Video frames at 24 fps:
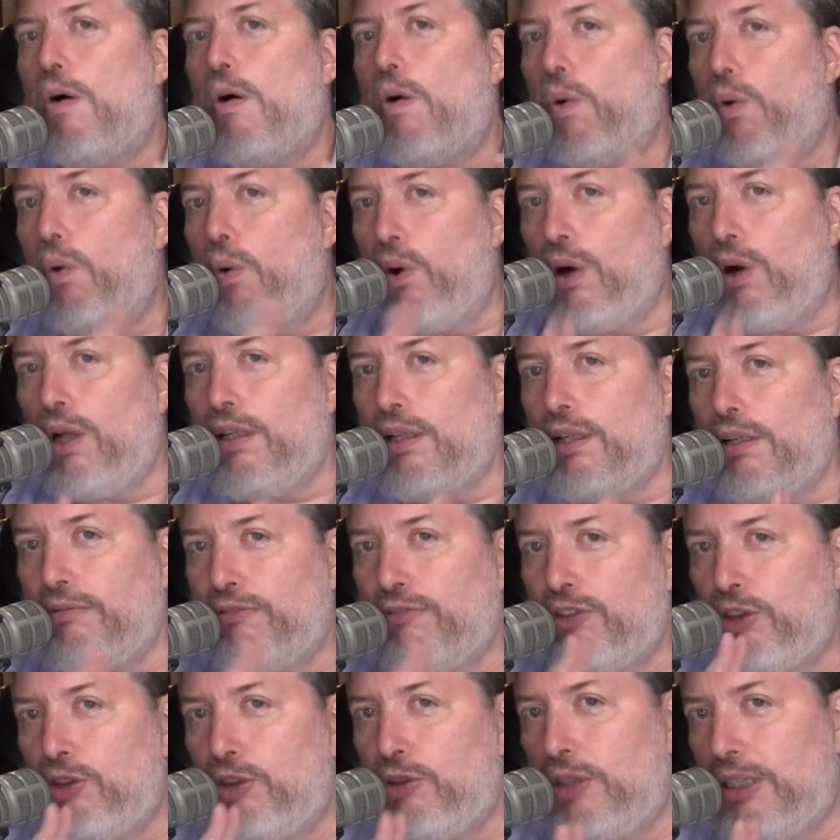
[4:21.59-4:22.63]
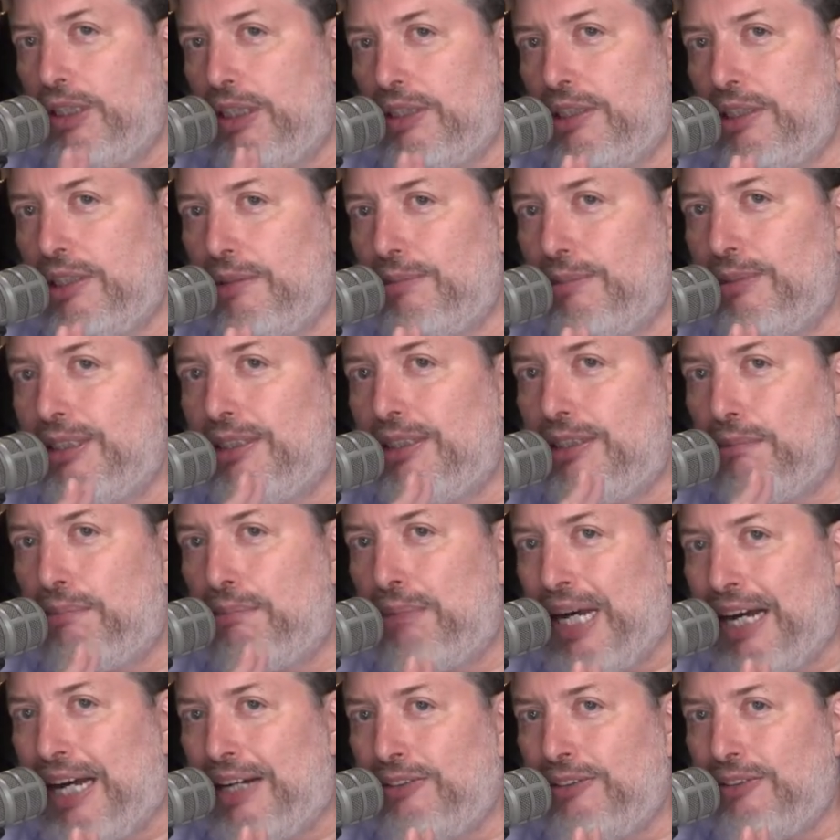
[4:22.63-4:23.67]
All of Judaism is
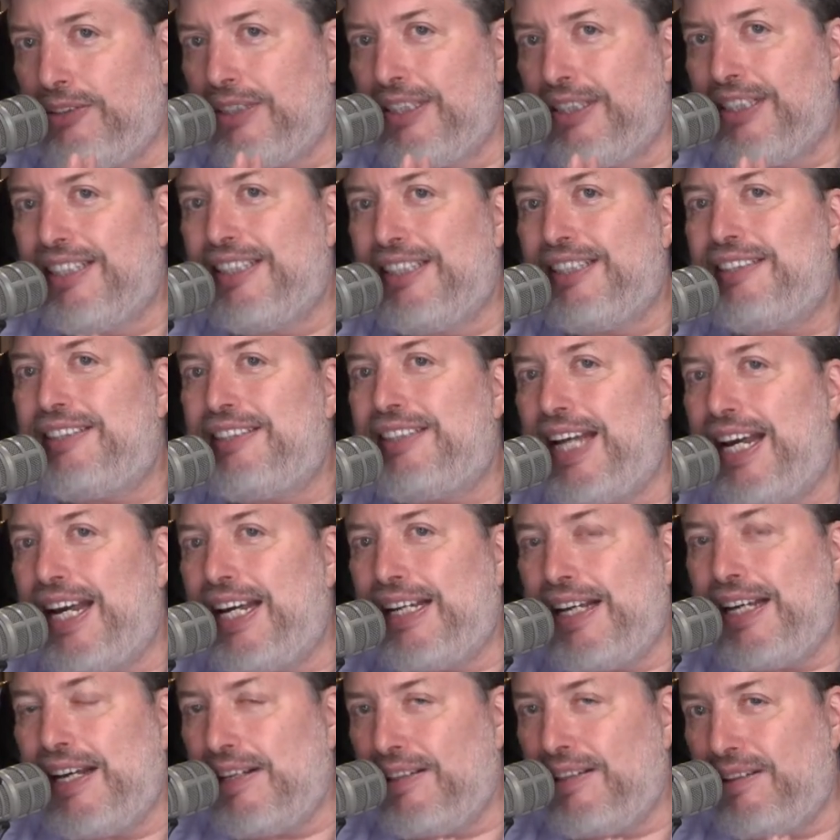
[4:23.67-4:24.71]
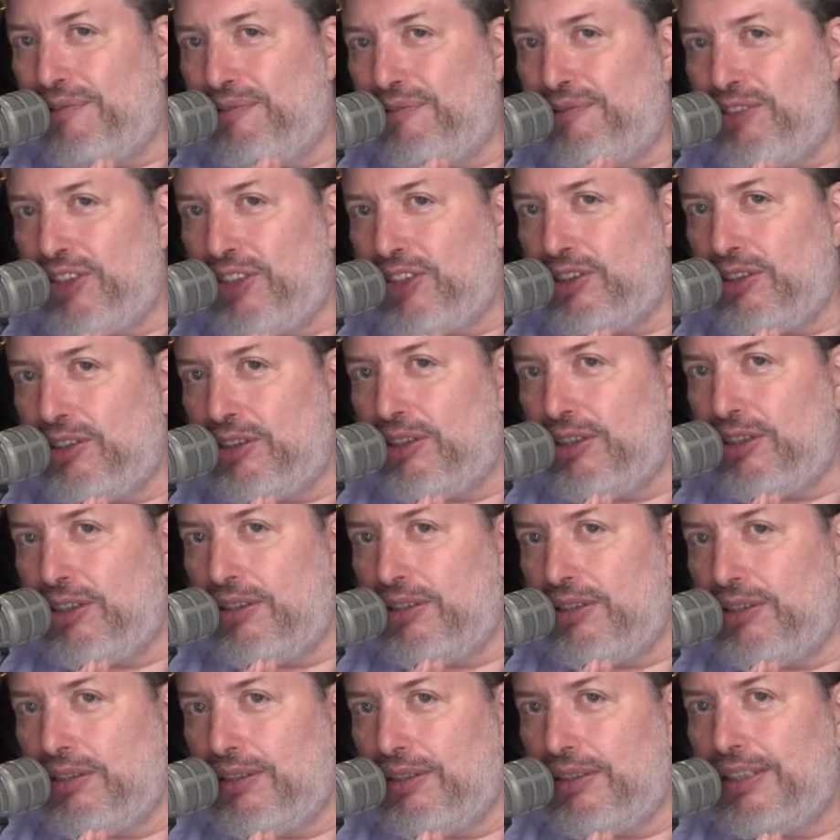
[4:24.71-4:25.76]
about taking the
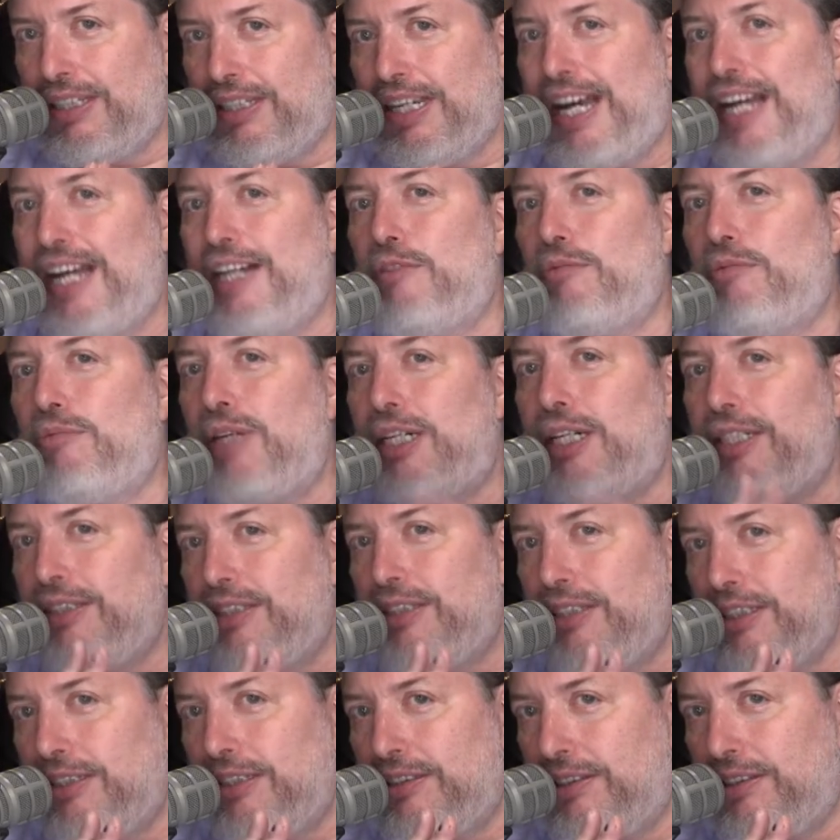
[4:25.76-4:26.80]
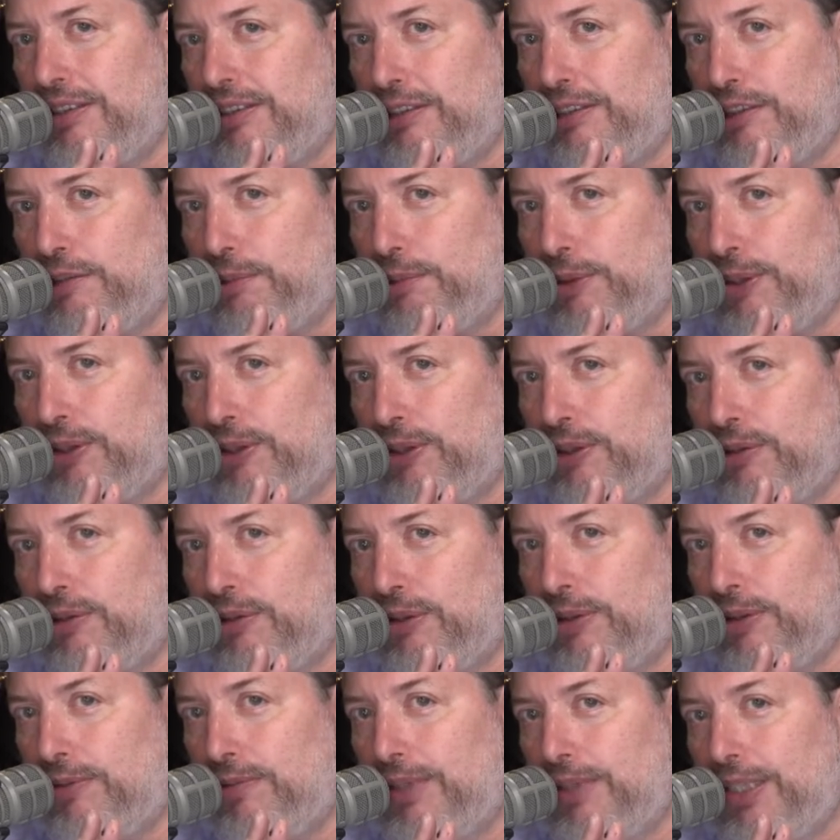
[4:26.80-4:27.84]
physical and raising it to the
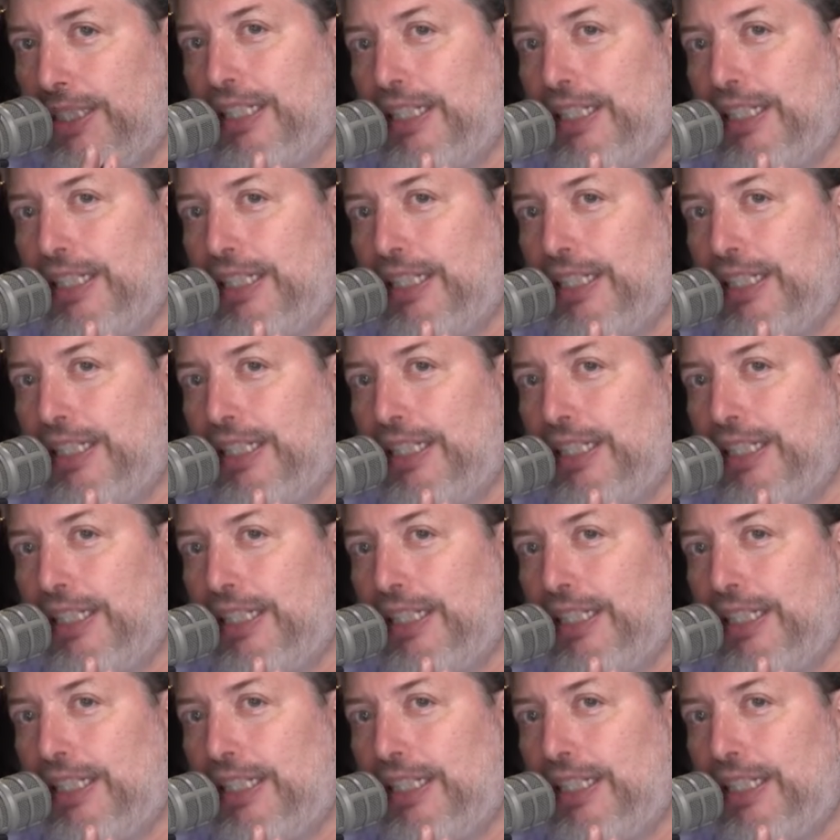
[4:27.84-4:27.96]
spiritual.